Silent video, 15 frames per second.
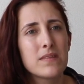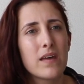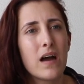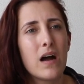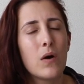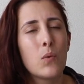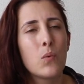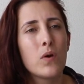they
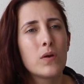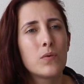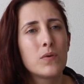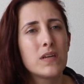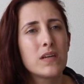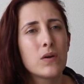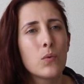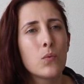are
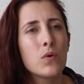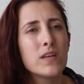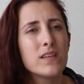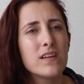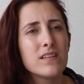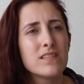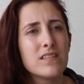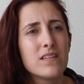wearing
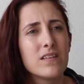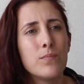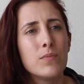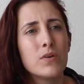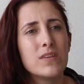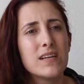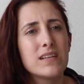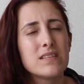
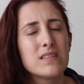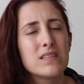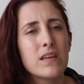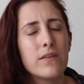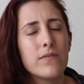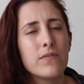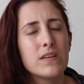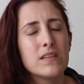modern
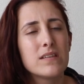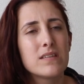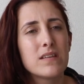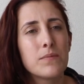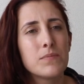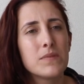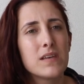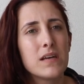stuff and
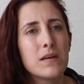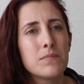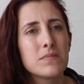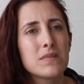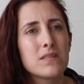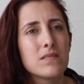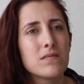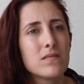
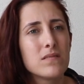sometimes